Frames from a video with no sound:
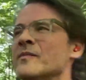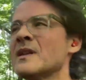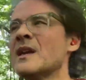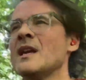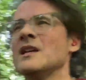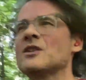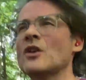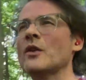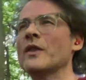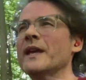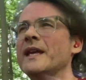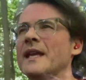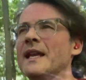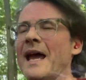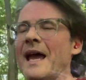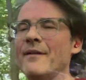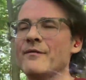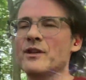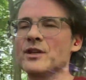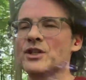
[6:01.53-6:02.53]
So they can
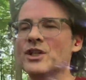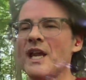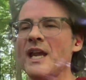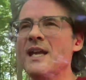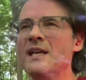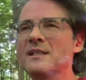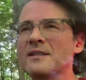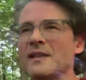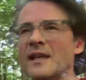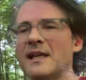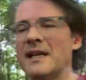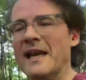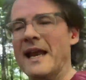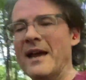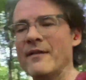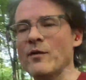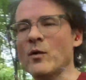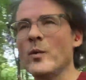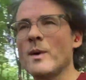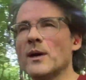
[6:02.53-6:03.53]
have the shakes. They can
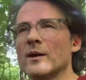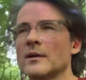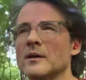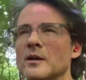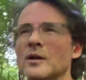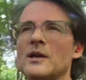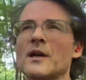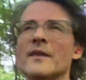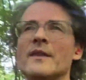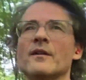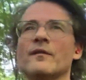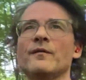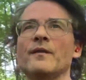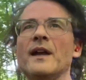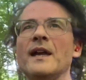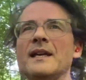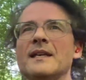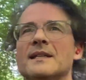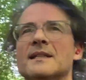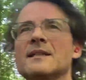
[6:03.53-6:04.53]
have a weird look on their
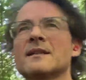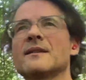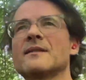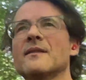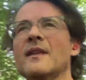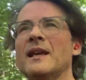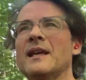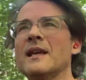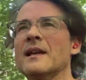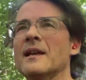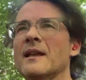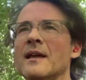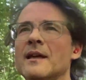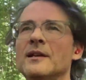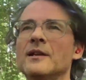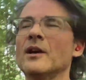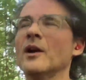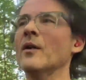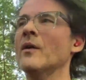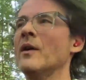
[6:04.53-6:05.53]
face. They can,
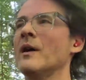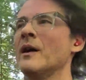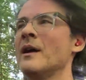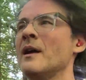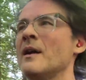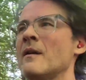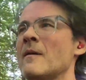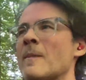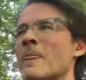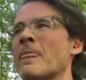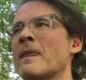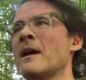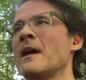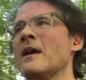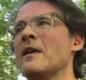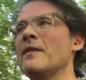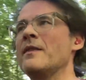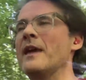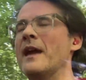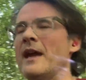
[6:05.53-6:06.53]
you know,
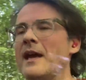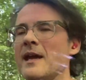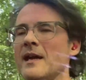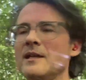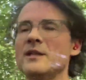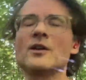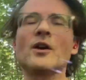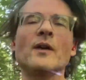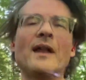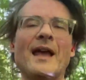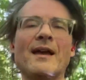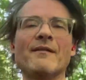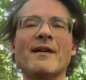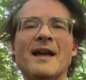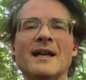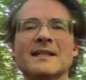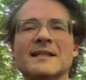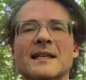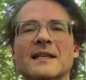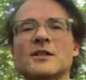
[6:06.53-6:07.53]
you don't have
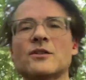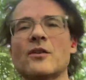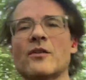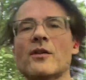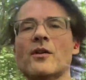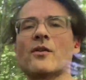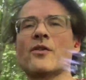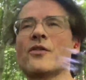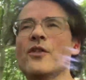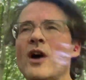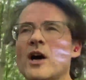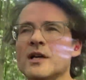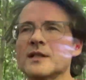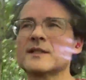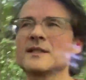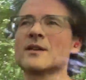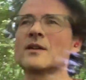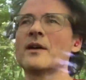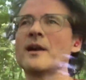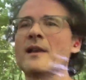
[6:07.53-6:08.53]
access to their
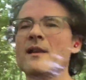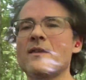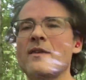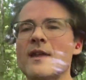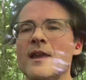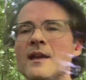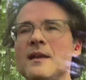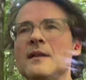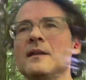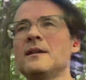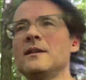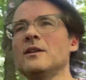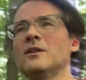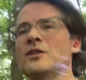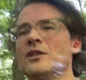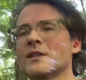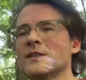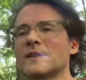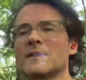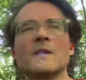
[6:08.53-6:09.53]
thoughts or anything. You
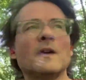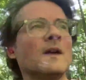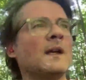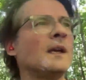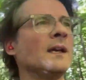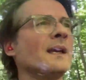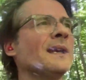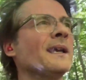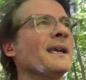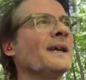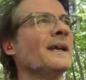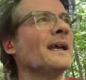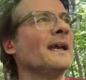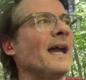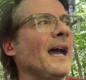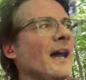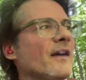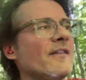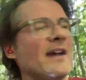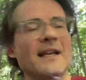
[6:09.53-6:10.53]
just
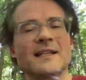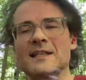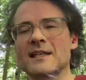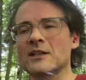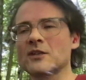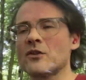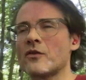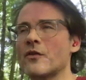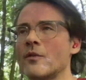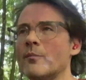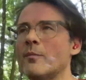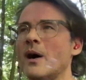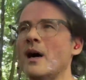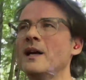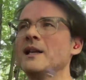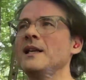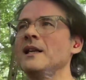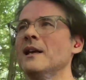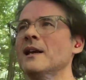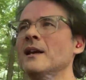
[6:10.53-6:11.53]
have access to their
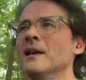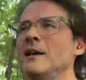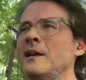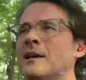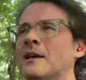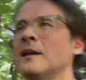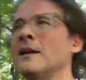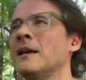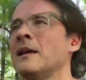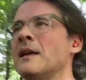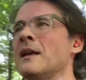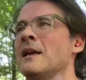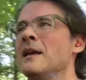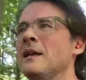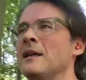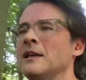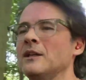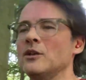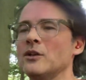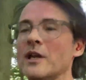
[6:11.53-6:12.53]
body.
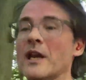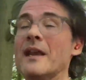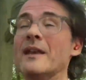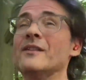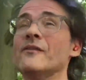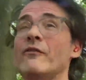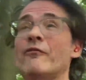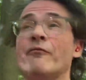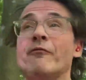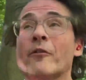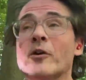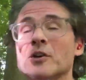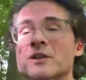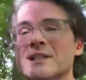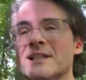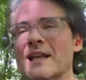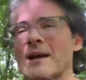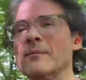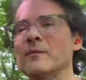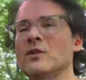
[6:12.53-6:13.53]
You can force
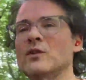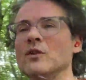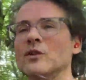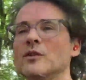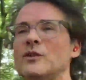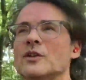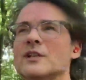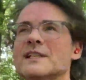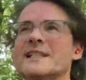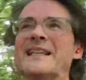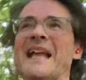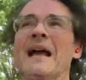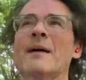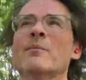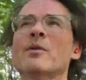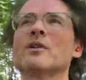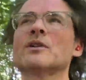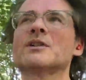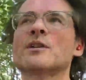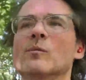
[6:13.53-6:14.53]
them to
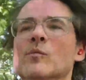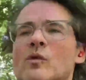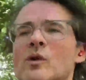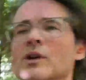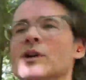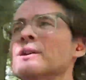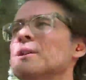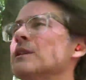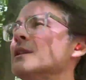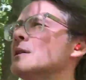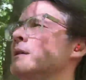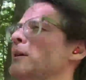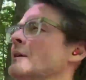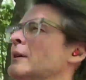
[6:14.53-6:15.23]
stammer some words.